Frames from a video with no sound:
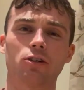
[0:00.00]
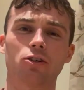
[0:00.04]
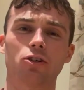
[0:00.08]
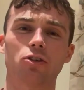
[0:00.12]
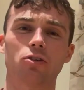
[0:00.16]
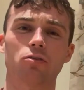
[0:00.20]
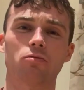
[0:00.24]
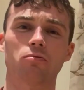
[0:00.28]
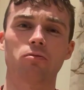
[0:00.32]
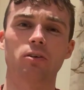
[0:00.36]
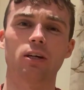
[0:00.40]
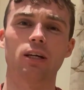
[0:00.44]
you
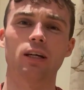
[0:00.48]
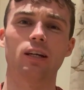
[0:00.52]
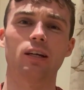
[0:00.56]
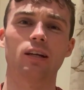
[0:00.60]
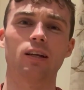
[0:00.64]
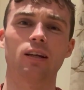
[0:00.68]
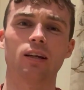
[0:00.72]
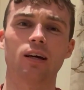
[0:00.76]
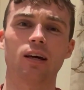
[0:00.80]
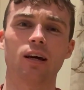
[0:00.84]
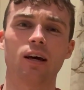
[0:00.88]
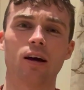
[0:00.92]
should
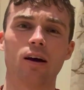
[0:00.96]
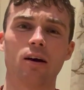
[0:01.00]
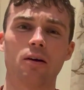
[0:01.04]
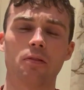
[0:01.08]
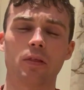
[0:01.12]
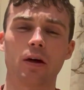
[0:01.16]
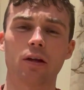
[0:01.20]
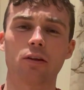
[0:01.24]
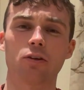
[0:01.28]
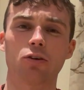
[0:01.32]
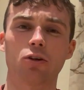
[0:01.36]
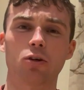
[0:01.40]
feel
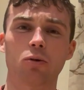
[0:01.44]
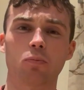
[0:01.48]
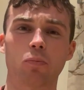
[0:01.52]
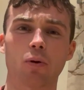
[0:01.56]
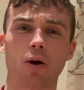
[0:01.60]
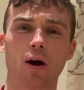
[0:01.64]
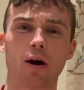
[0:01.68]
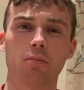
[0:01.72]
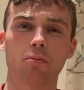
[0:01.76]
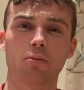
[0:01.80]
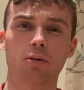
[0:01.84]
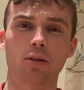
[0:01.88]
that you could
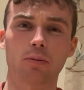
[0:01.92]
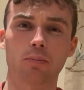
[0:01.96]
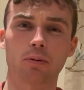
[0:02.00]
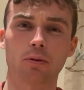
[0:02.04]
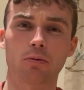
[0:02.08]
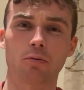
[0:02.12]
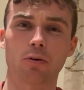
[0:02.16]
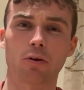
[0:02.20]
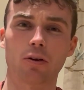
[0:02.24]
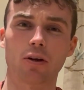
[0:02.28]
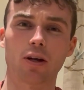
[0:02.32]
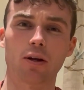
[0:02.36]
probably be
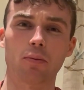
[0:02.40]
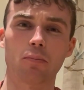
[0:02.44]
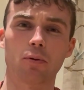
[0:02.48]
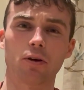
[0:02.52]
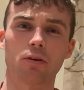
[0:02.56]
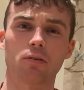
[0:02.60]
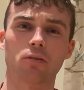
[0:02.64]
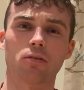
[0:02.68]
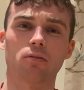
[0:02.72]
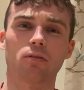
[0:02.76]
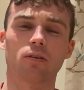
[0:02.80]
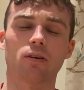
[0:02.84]
running
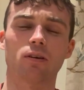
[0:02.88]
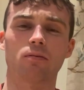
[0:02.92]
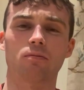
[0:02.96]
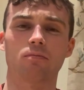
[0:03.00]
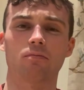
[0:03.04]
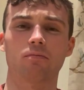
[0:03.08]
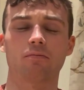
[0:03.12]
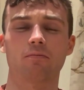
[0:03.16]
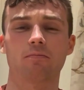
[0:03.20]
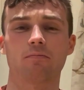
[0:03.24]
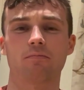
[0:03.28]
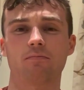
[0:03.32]
about
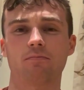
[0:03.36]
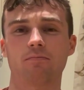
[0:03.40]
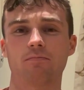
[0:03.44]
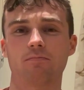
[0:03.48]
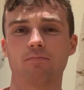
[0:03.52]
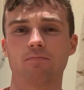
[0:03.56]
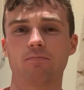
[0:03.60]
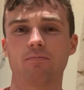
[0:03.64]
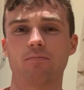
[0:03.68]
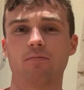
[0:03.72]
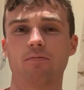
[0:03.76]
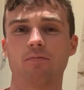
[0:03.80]

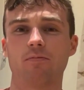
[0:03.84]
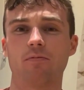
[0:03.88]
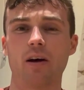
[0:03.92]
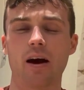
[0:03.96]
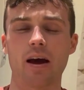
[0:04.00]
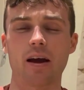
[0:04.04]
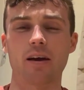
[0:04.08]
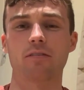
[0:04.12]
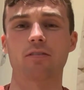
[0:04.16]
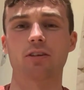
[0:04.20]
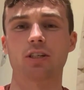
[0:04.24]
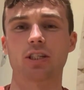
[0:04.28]

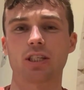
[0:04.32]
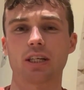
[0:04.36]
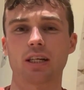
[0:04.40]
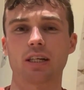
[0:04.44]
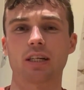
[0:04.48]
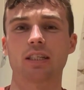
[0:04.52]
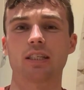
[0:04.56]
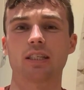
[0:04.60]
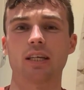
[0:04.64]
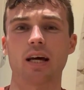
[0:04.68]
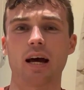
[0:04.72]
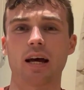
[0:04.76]
5 or
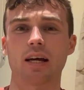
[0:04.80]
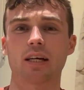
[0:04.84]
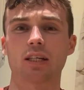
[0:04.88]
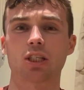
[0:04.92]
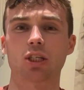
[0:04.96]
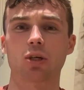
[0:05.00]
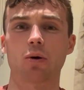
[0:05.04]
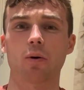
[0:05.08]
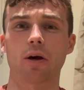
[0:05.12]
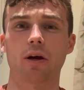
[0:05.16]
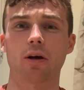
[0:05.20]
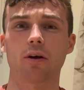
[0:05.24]
6 seconds
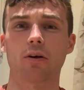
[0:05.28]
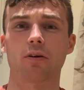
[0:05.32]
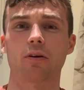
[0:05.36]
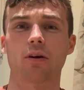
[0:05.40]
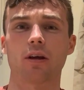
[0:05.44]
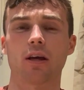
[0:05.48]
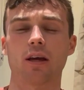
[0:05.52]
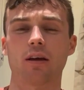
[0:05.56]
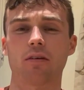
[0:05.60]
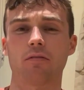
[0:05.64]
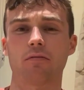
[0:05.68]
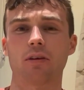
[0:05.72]

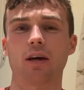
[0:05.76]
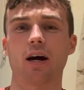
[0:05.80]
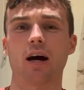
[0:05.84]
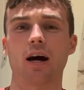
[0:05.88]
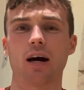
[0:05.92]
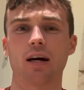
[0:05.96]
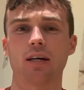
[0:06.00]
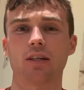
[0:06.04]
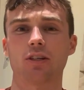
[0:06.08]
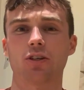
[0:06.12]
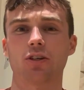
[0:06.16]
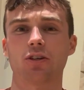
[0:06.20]
quicker if you
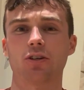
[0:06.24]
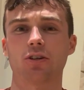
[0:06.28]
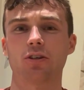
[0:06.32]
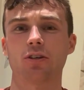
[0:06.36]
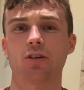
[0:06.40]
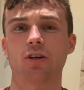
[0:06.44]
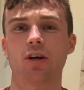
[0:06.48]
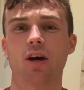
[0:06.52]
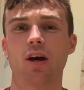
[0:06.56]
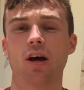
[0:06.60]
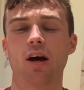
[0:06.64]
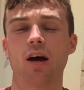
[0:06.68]
had
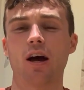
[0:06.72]
to.